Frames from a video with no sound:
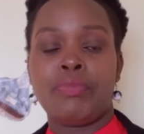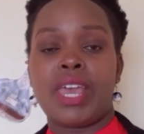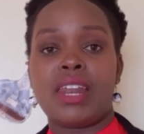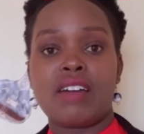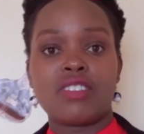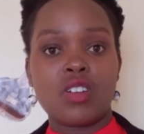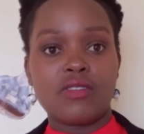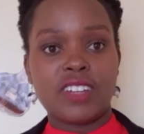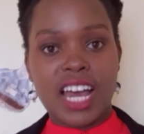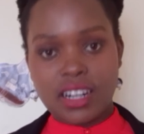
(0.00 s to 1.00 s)
And after you
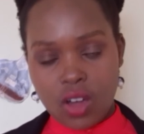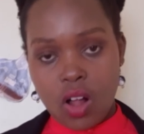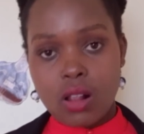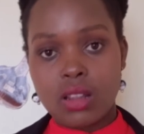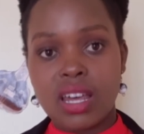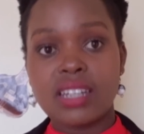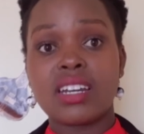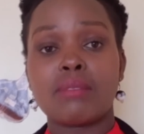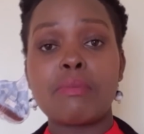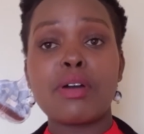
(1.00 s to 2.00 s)
have done all
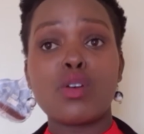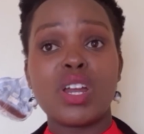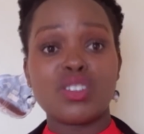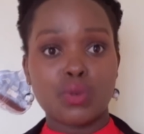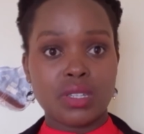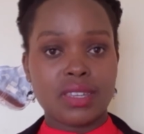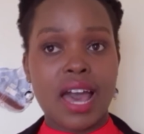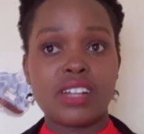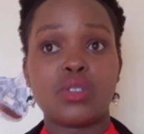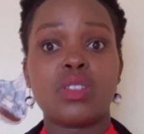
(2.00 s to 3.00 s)
that, remember you went to
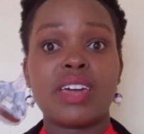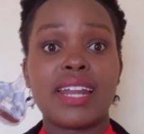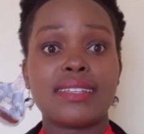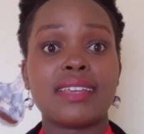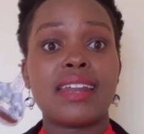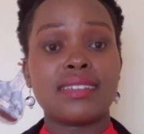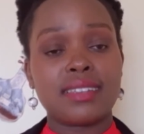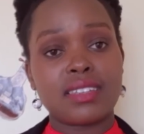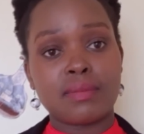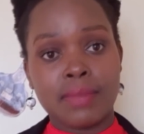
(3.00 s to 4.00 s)
site, so there is an
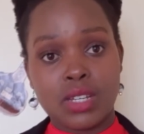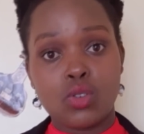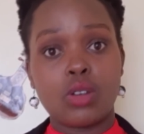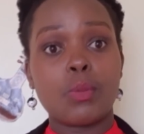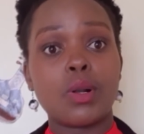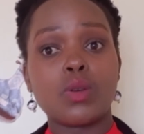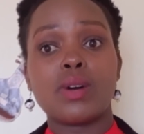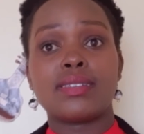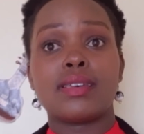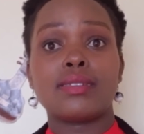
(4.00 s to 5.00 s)
assessment. You could be able to
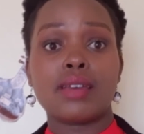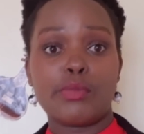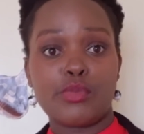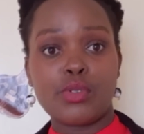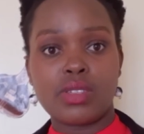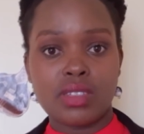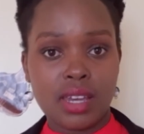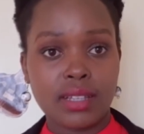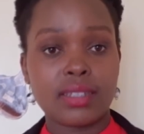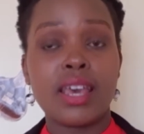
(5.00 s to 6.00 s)
assess some few
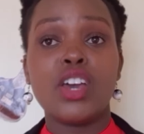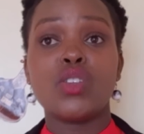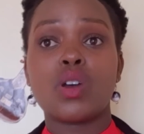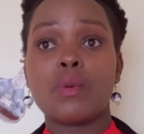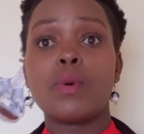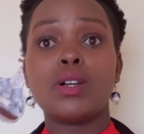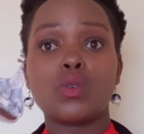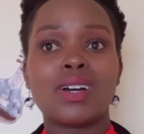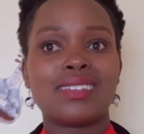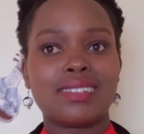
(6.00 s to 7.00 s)
things. You could be able
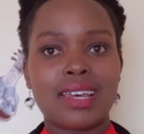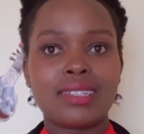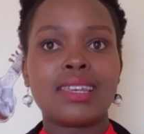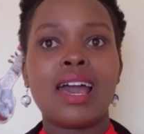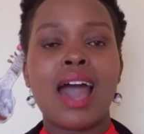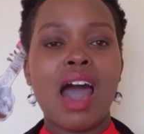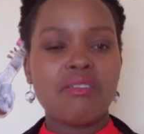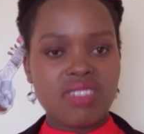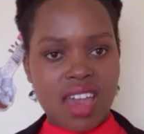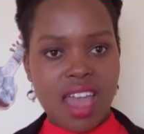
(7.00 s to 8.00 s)
to assess how
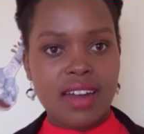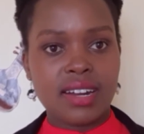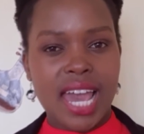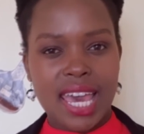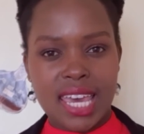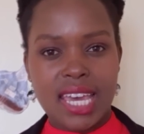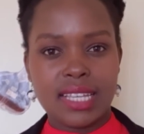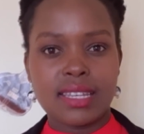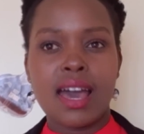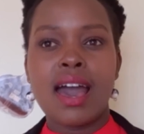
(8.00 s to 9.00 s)
the area
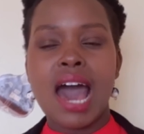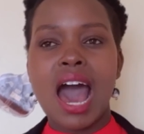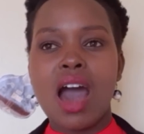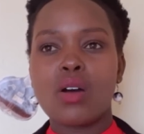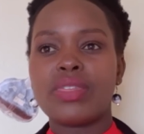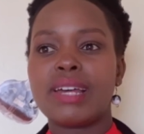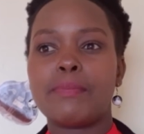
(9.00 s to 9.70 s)
is, how the